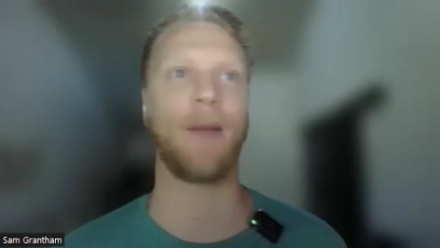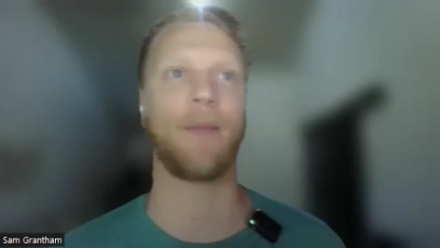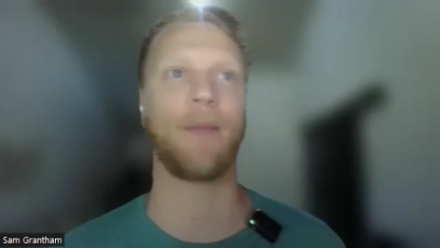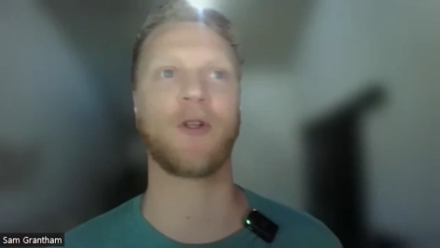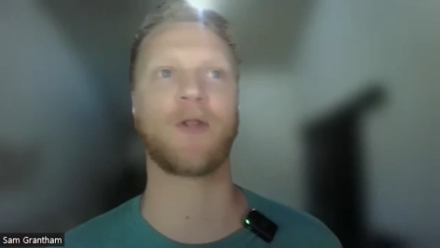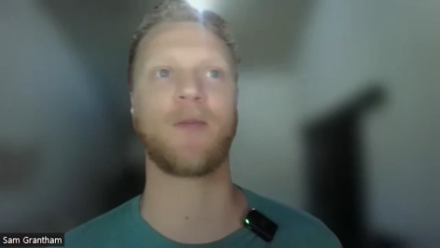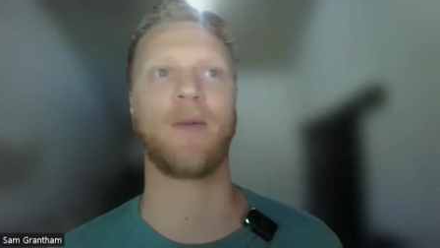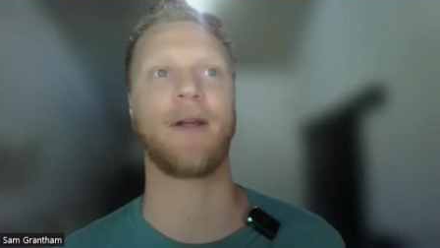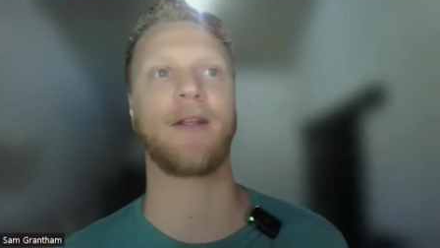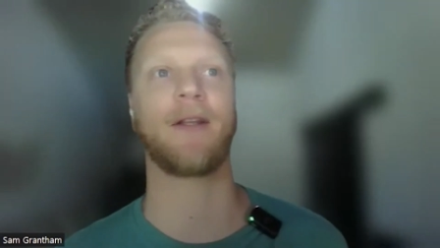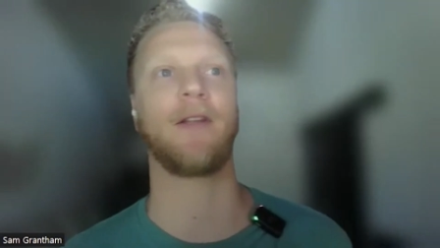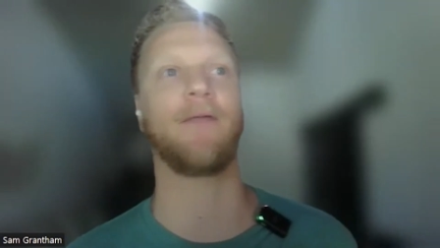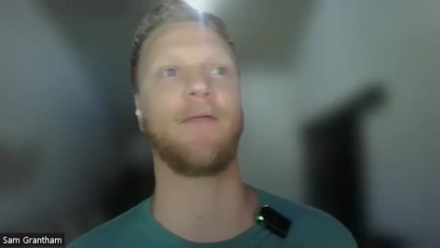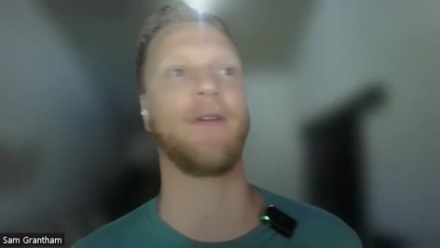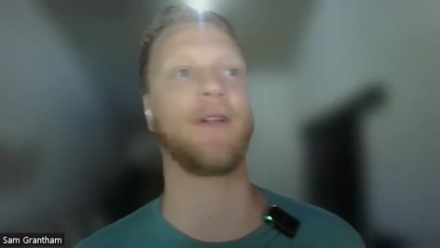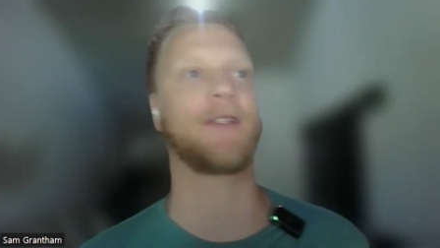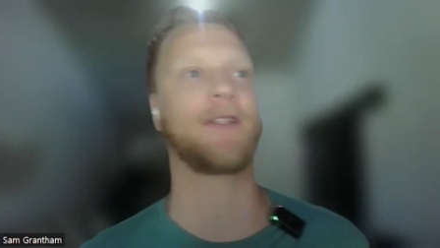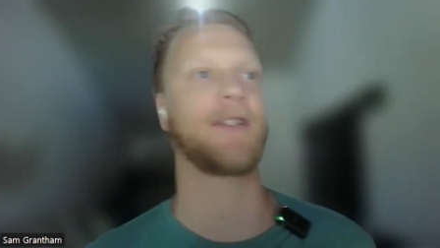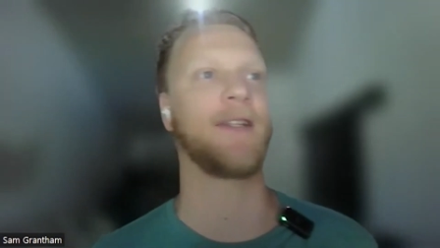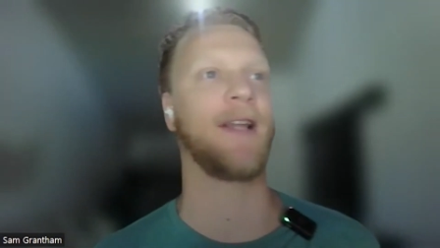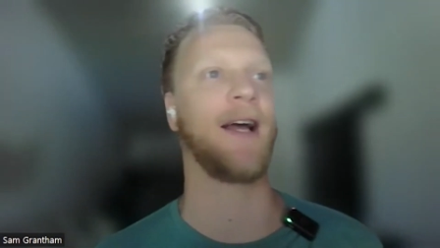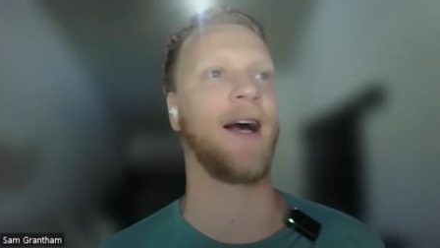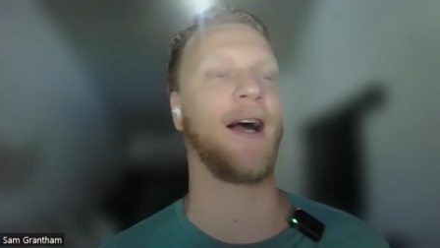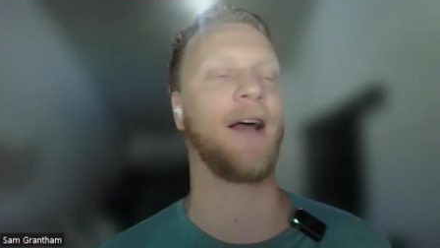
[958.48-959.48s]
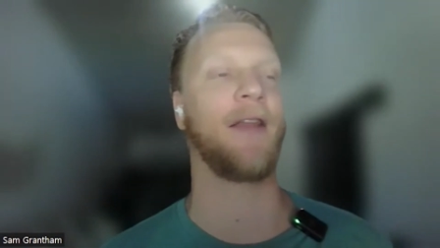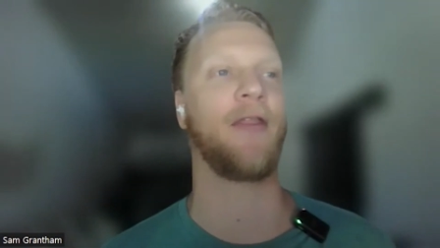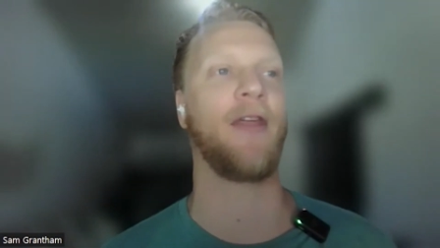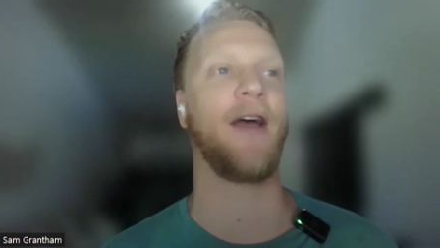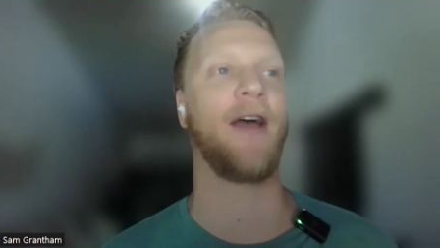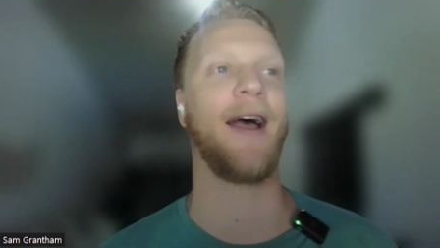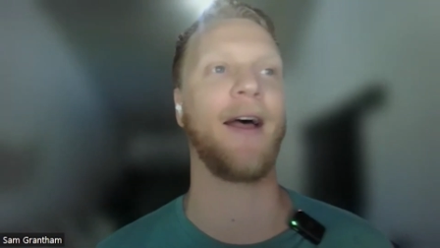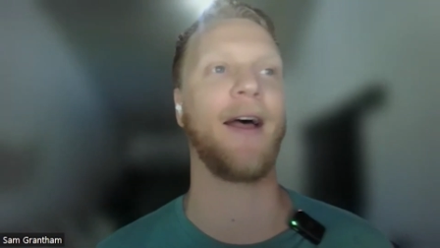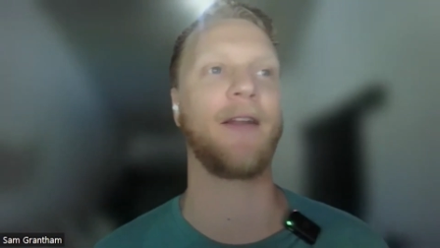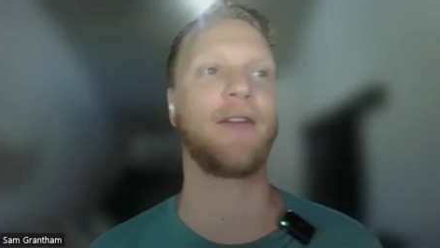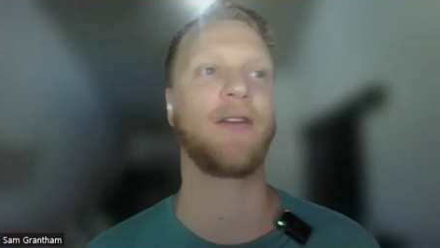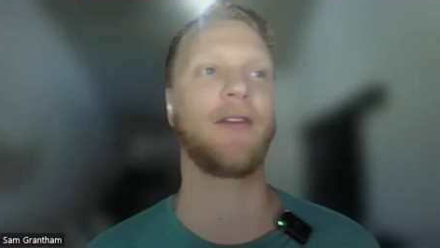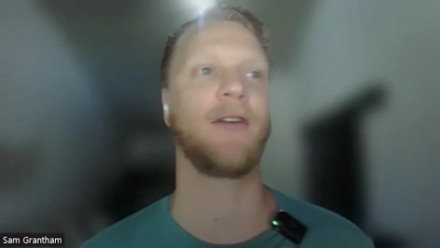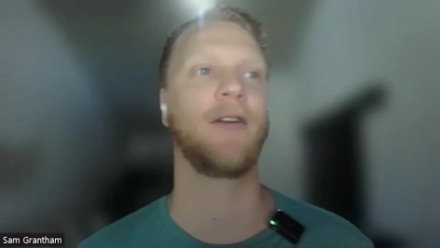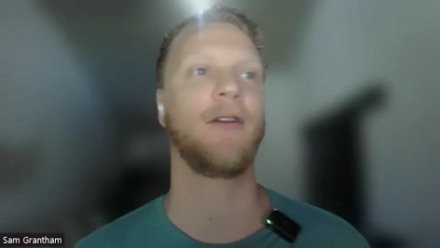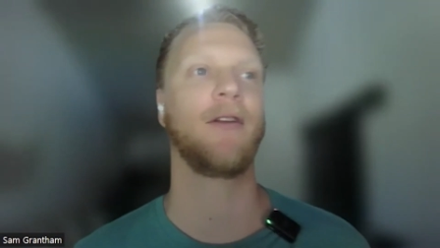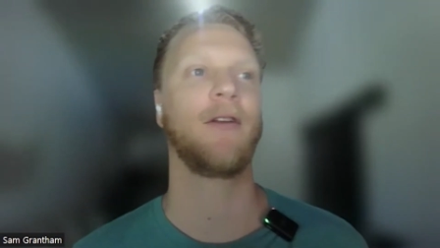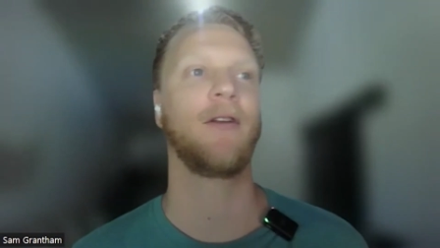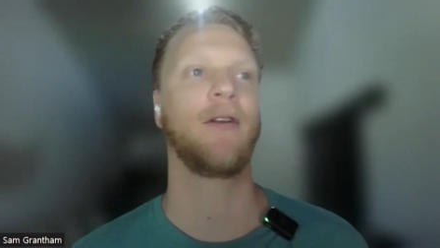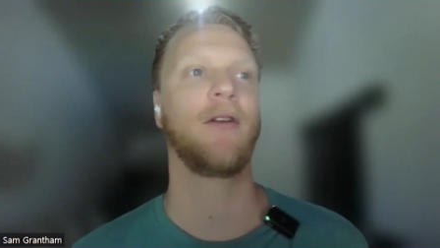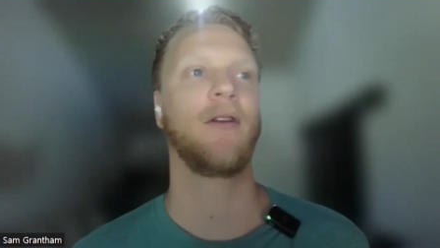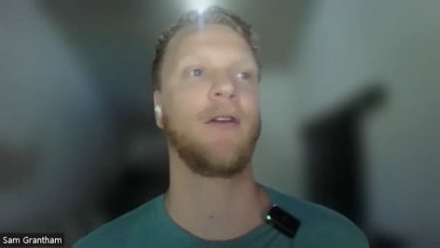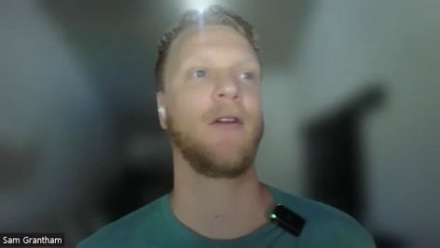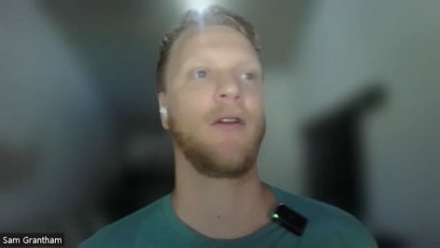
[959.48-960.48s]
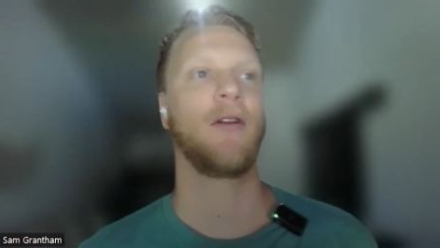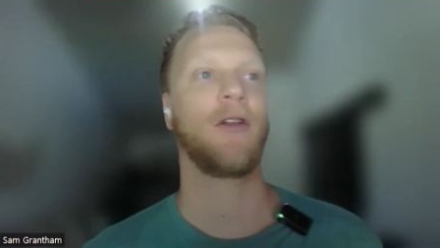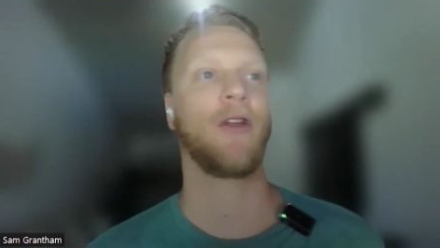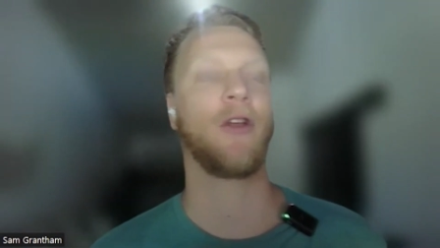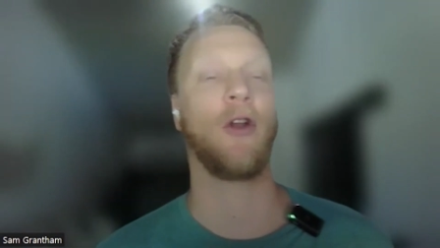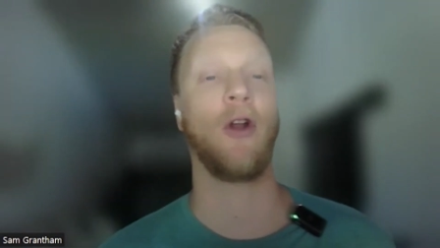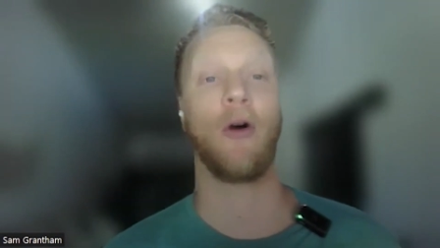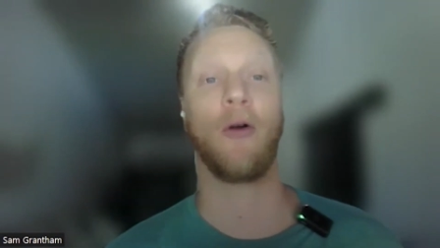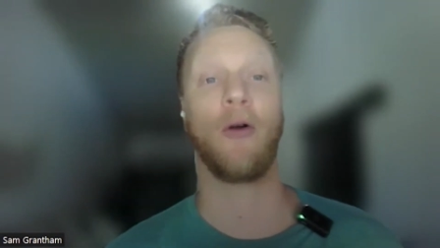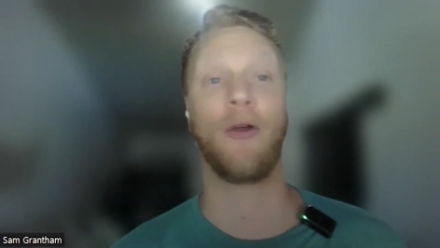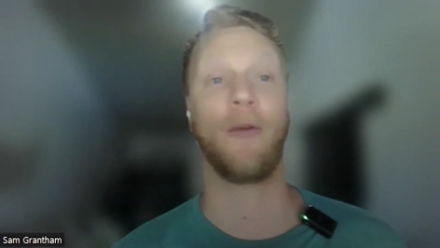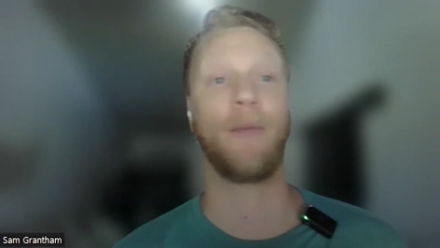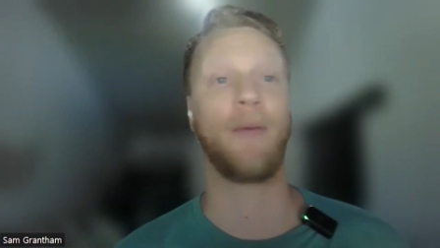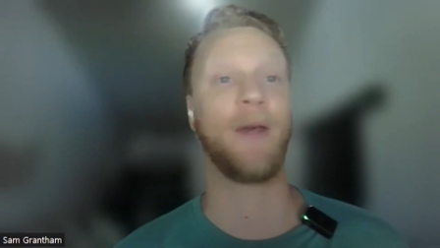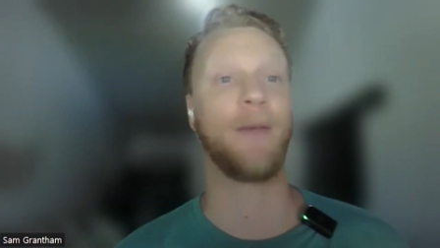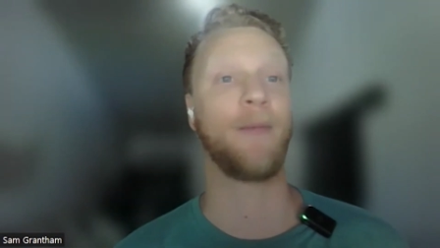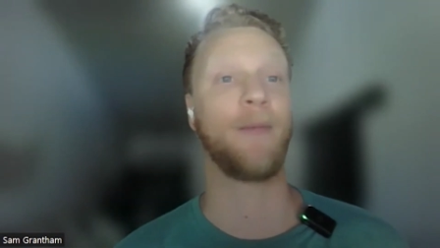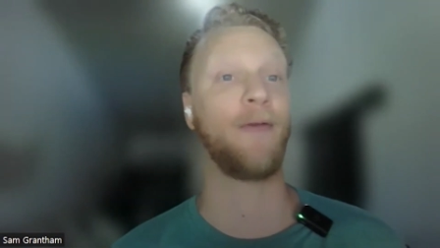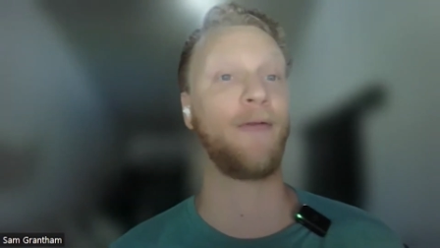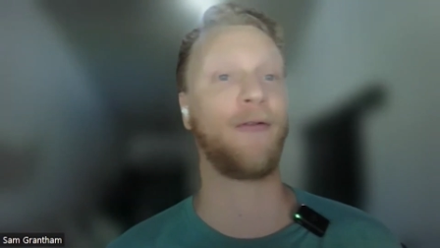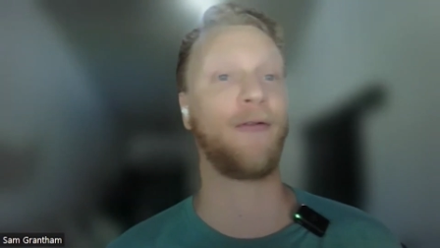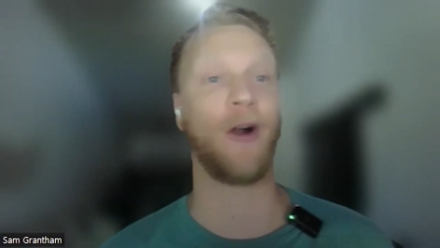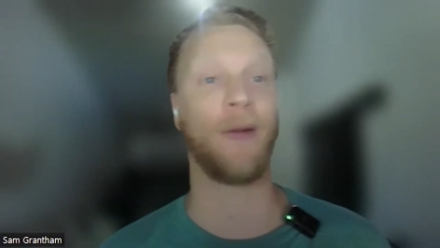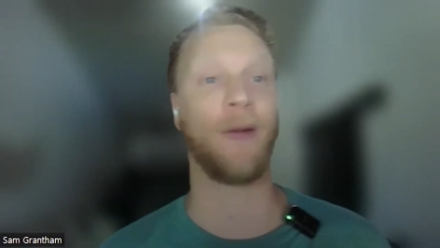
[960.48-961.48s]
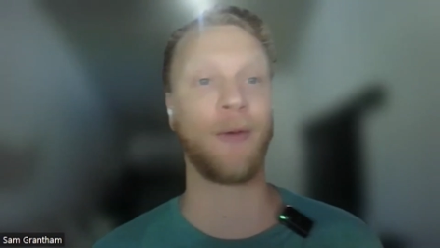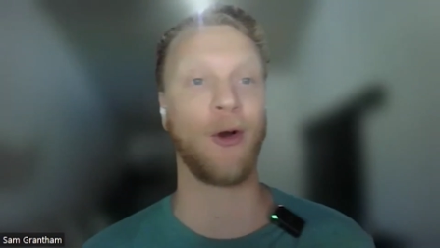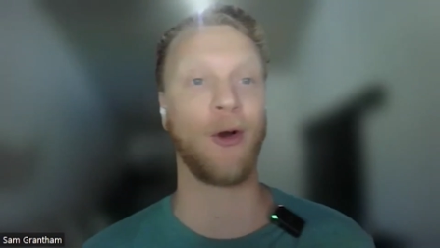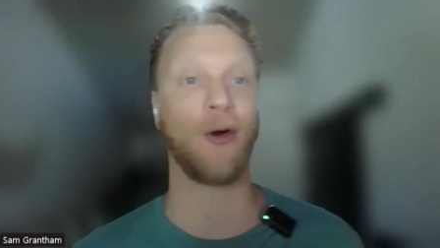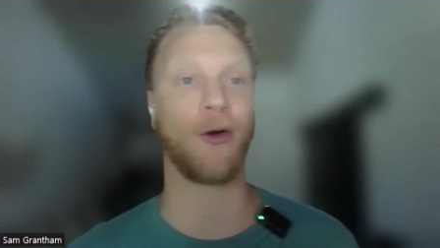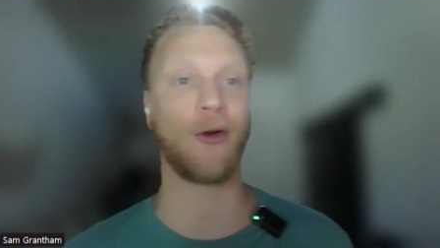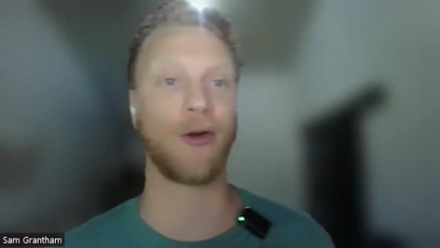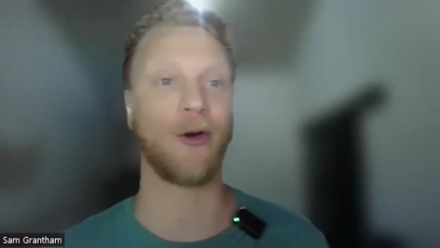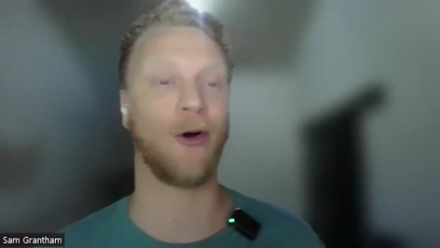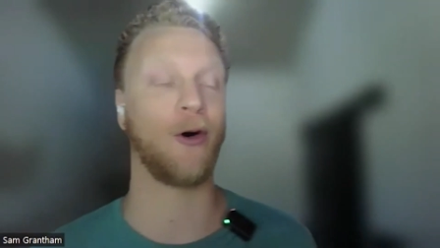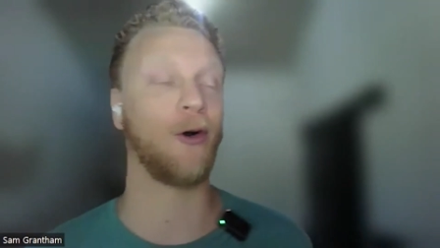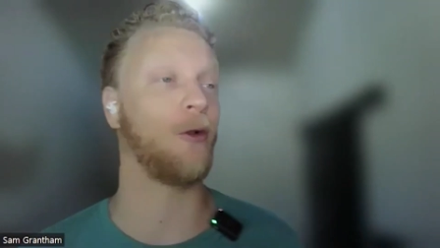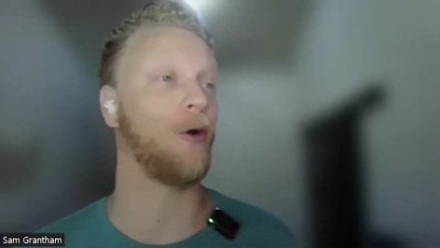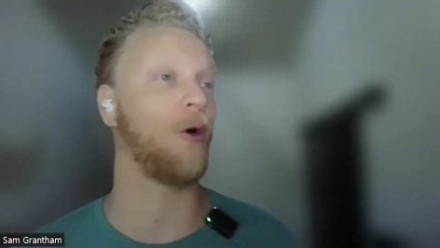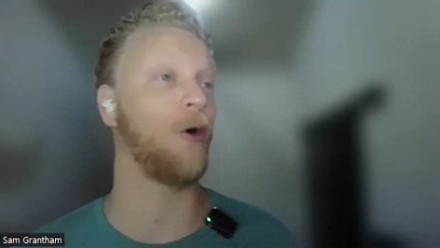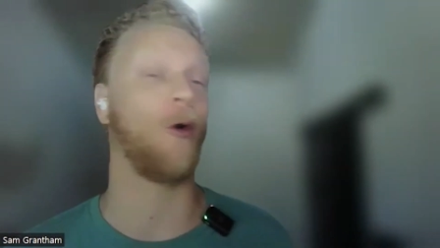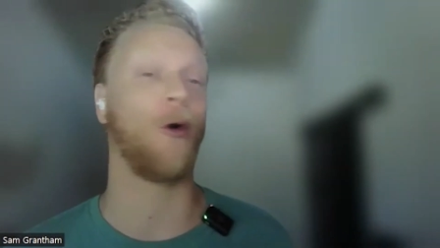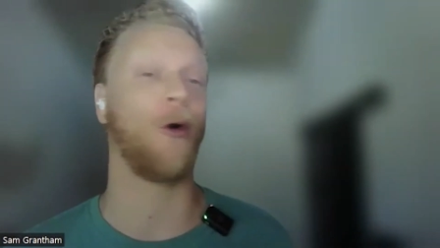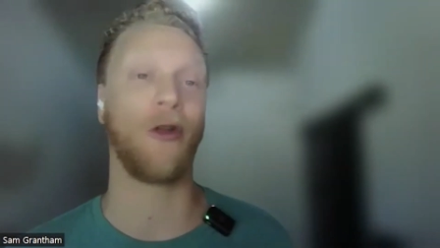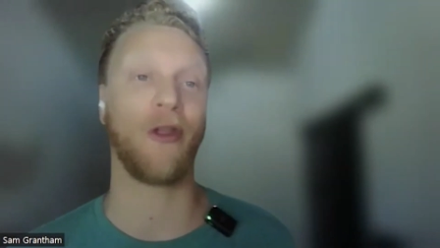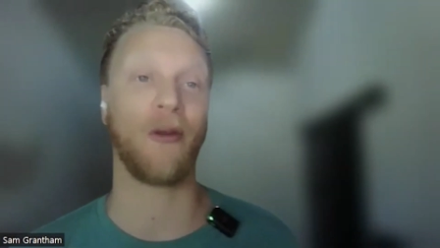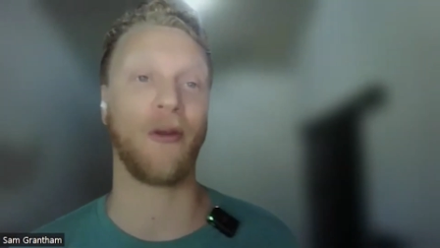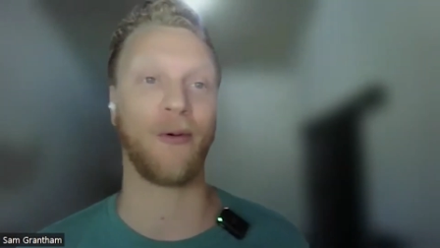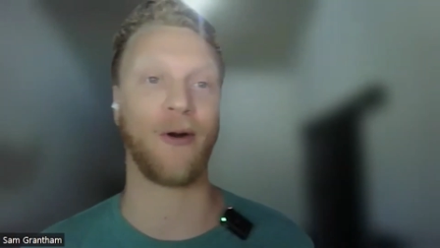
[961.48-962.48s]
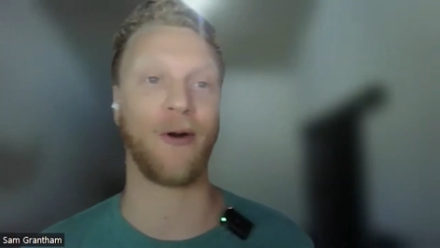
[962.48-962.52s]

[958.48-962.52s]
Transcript: that perspective, it's not that, the people from Coca-Cola or